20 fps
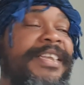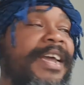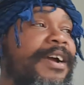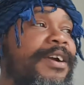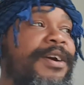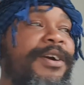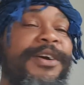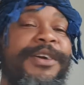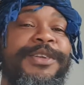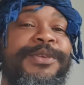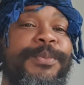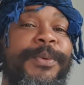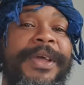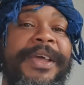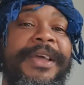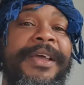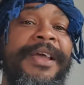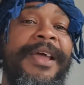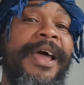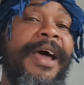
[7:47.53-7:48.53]
a curse
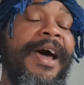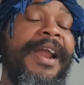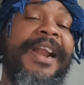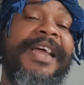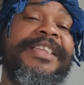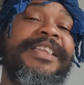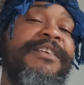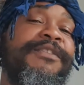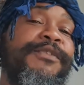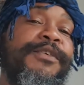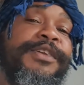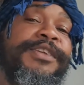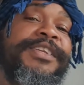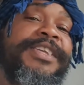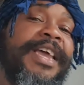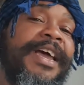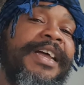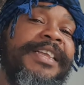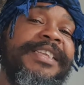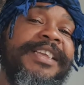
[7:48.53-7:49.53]
where a lot of us
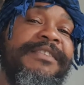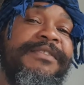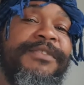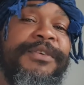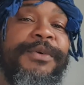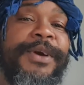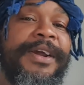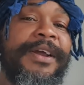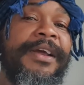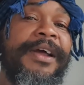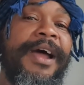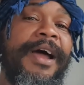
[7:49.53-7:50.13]
can't even